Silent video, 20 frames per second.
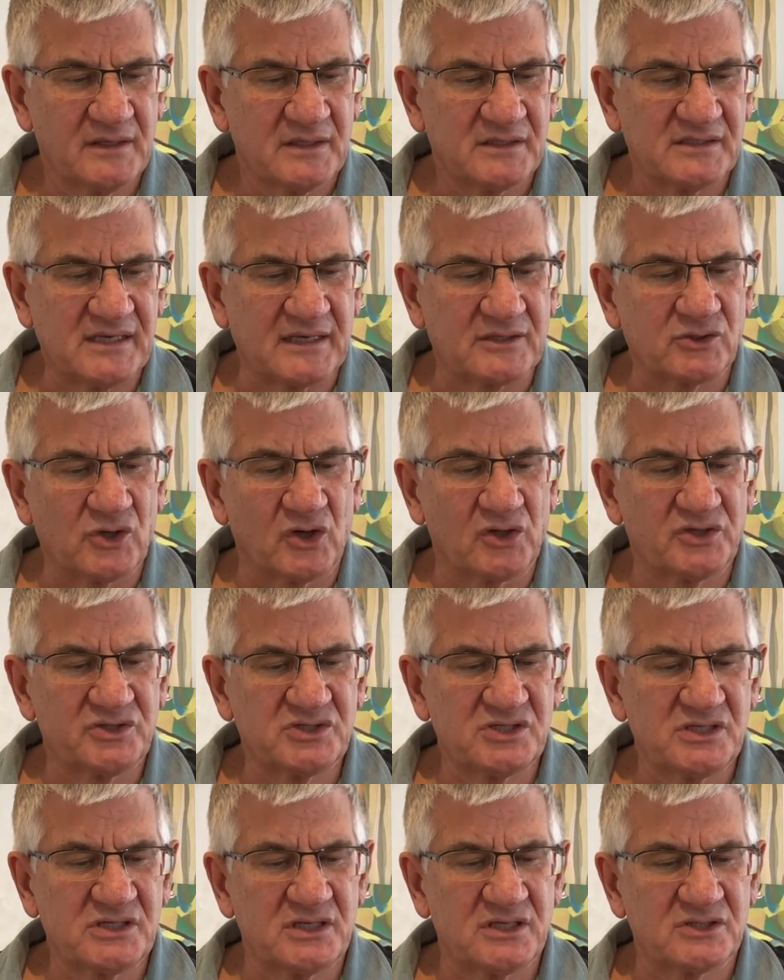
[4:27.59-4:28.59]

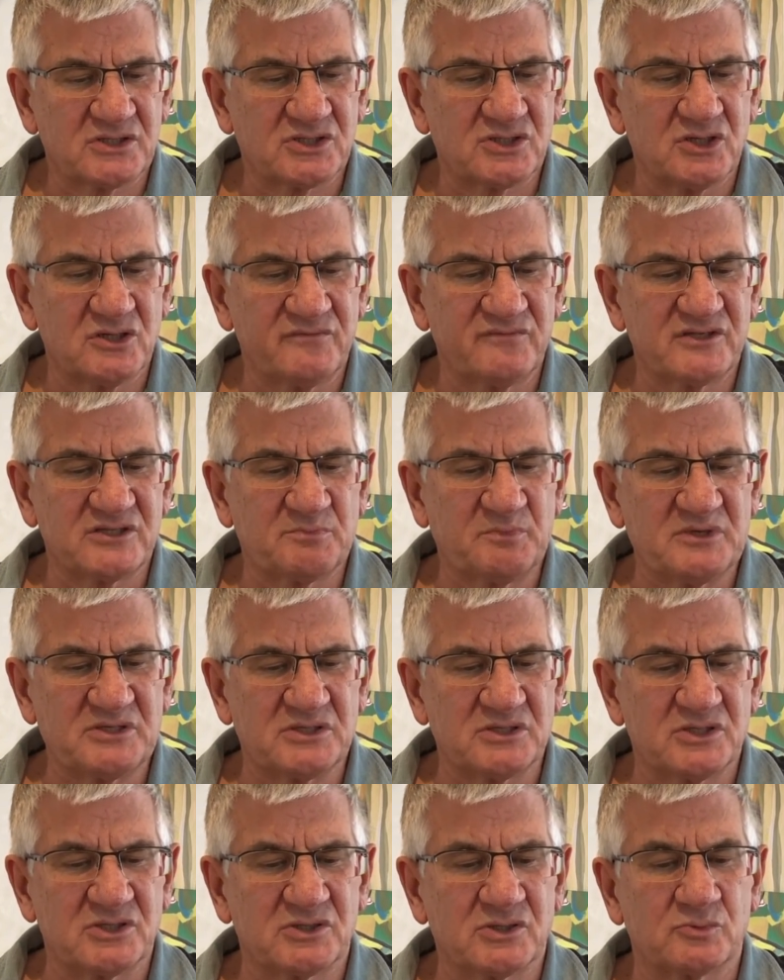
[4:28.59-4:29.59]
Technology and service
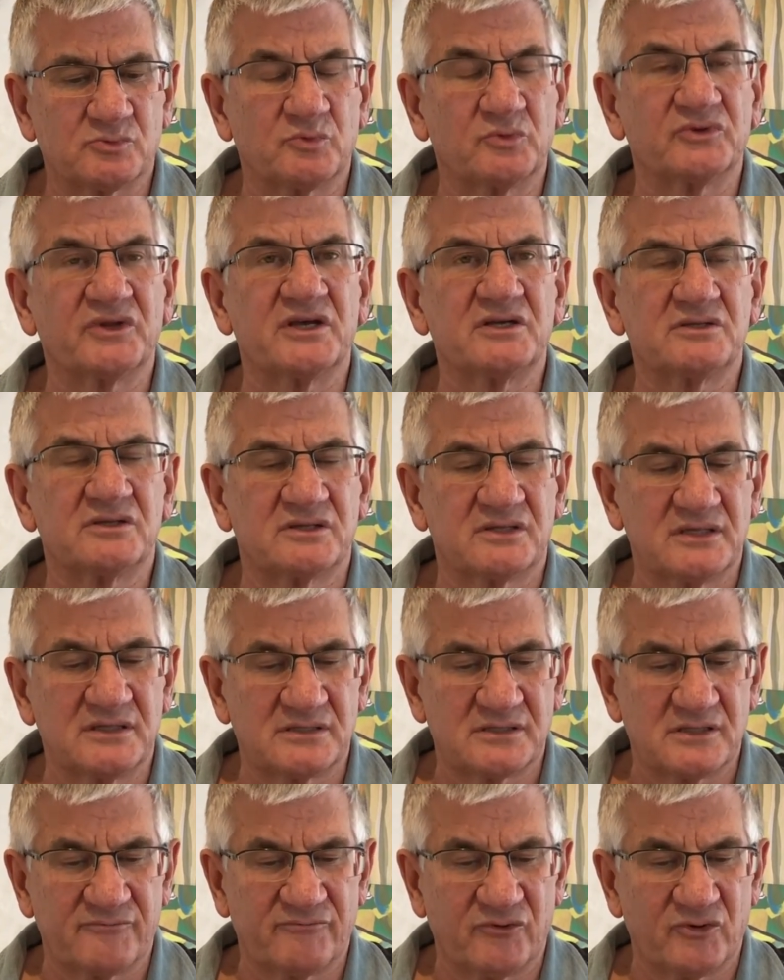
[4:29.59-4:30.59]
businesses will need to think
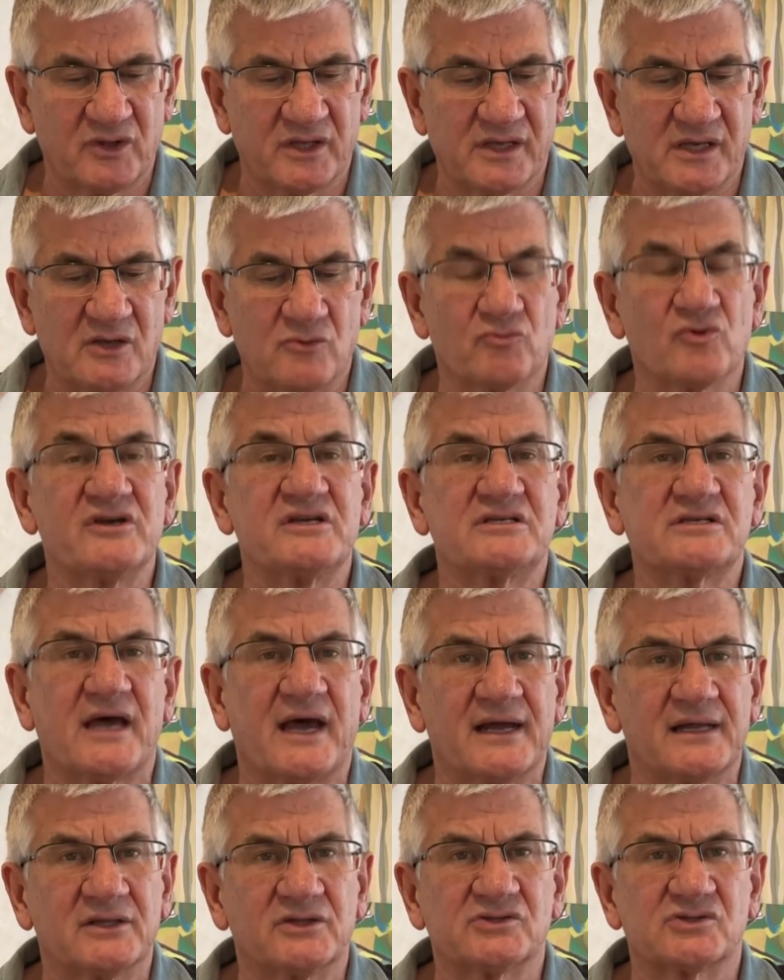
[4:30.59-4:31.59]
differently.
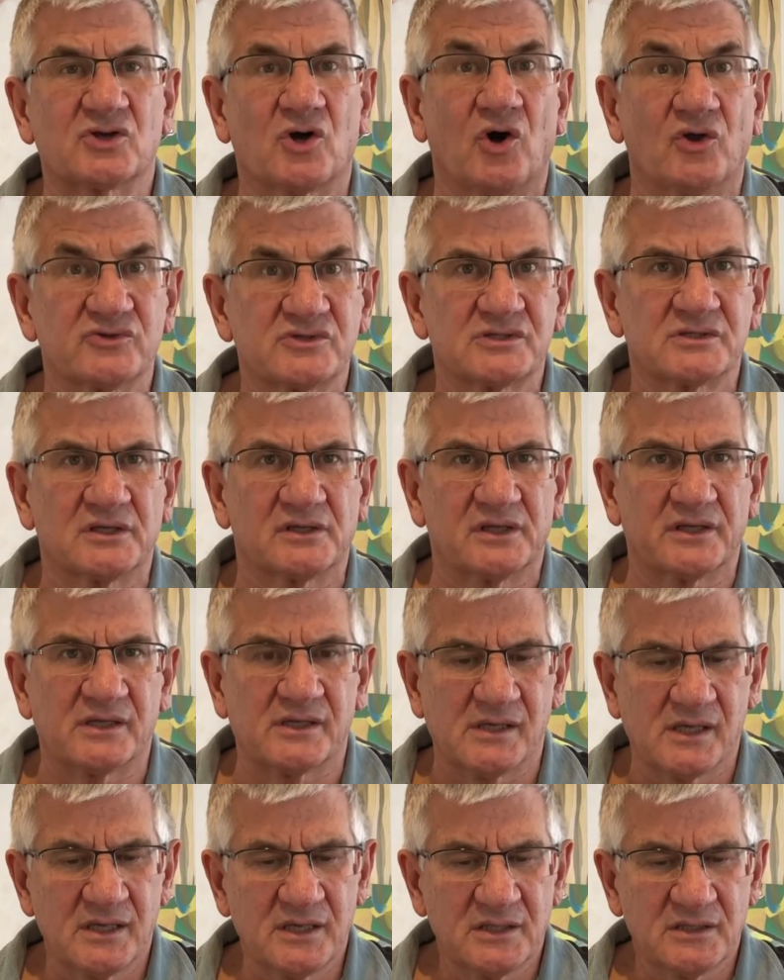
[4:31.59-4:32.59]
Retailers constantly
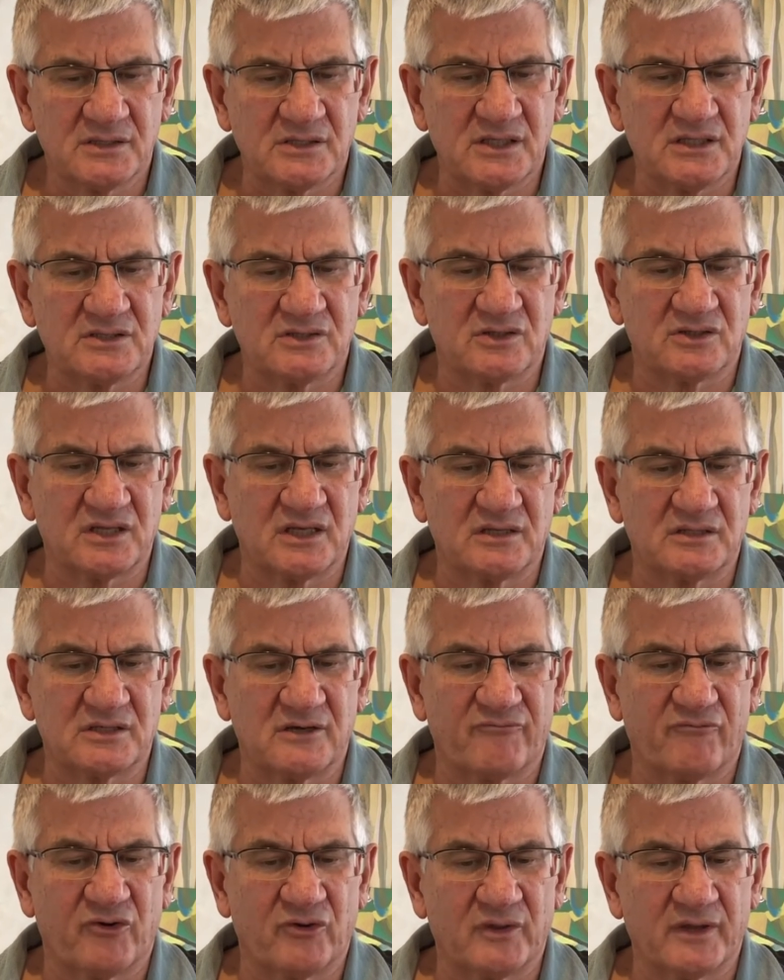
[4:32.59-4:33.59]
need to think
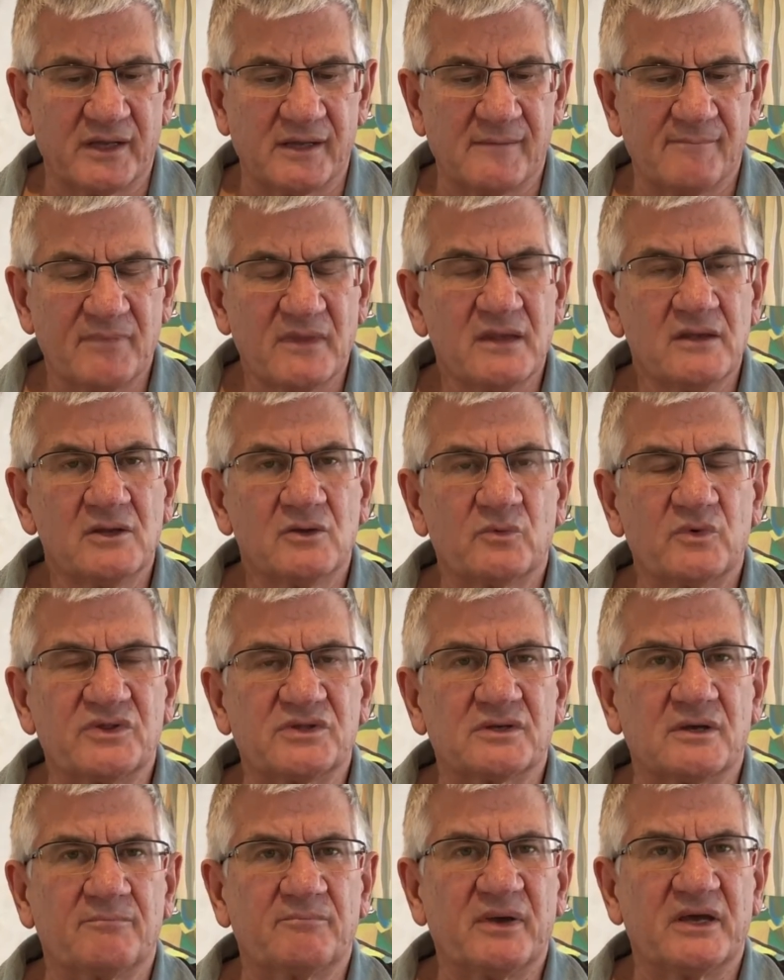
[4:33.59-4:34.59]
differently, with
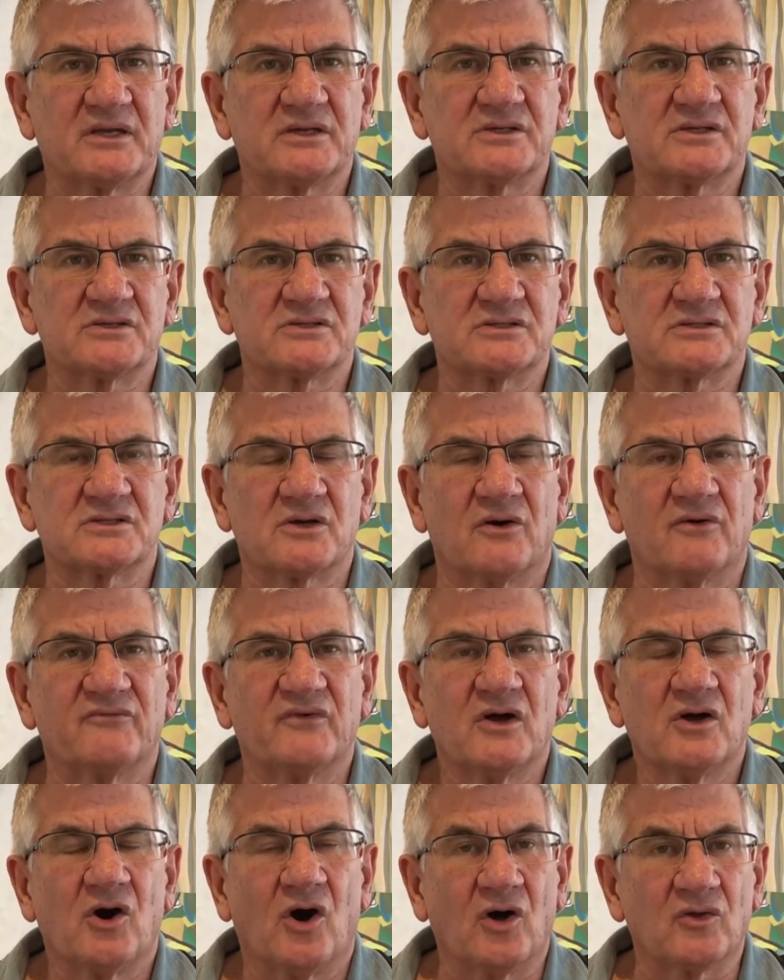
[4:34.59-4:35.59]
competitors of
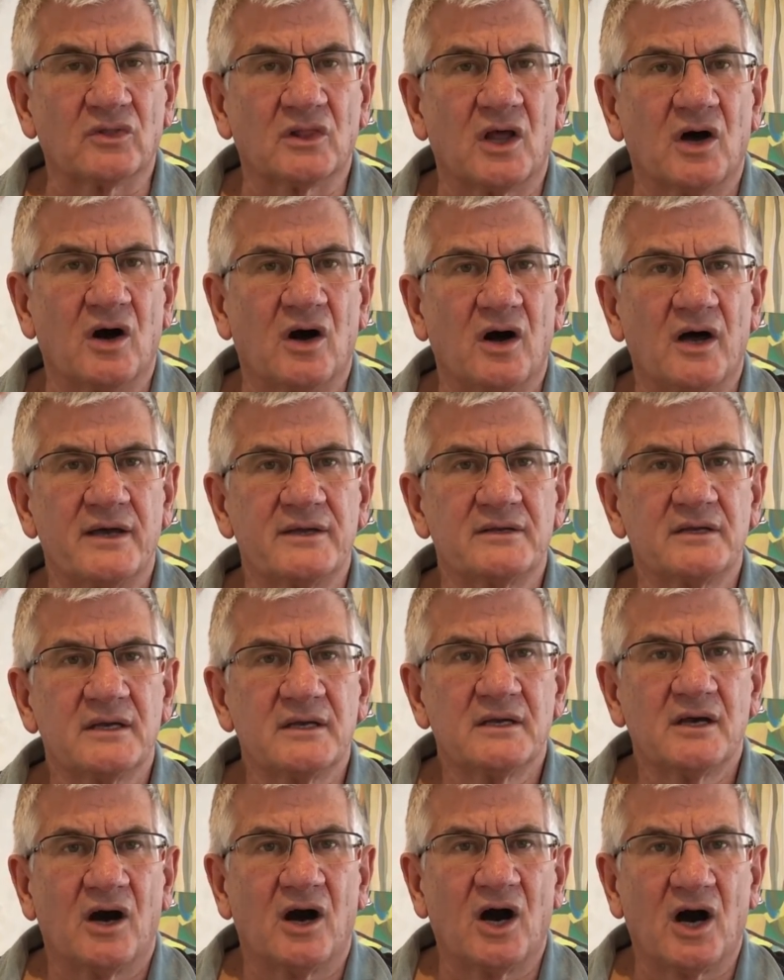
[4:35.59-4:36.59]
online,
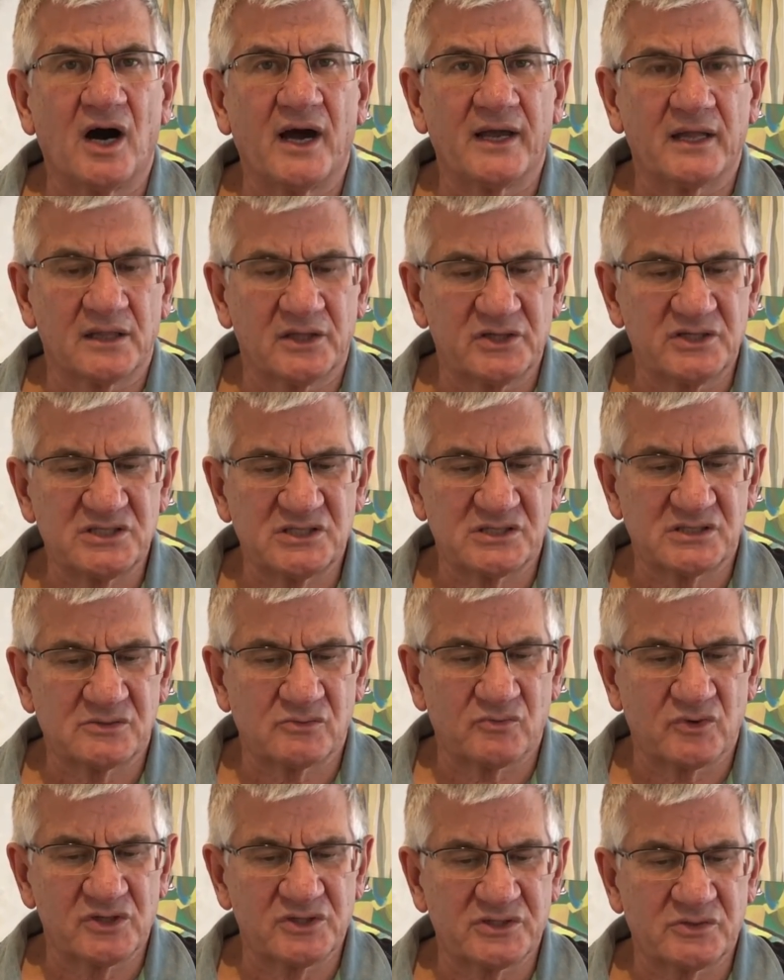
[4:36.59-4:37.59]
hire lease
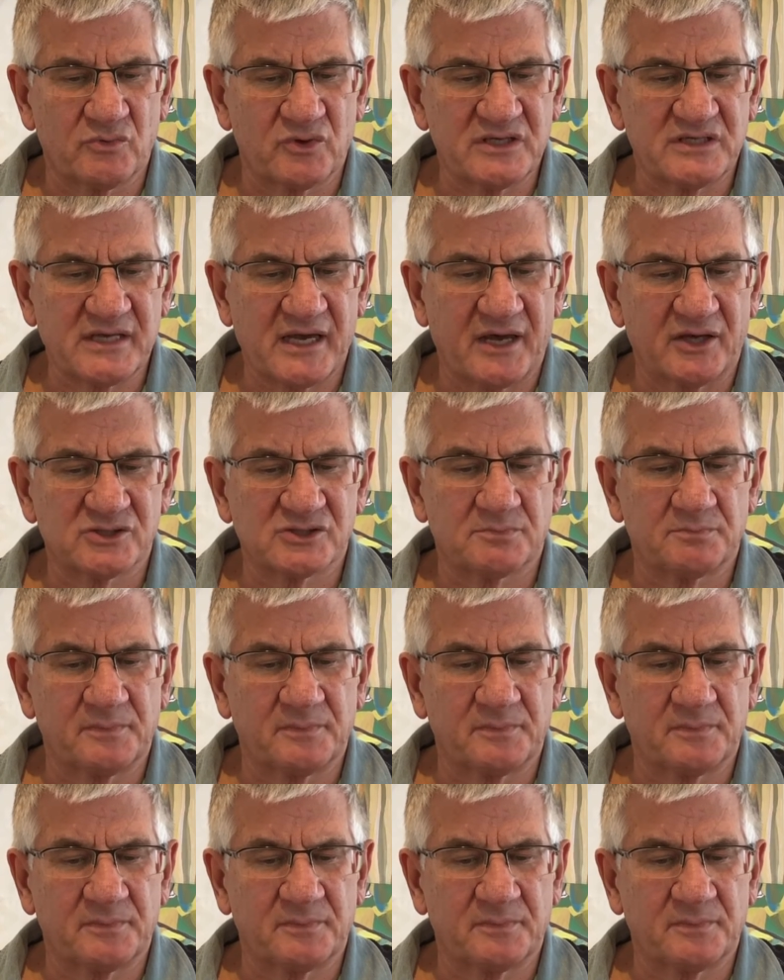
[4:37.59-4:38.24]
retail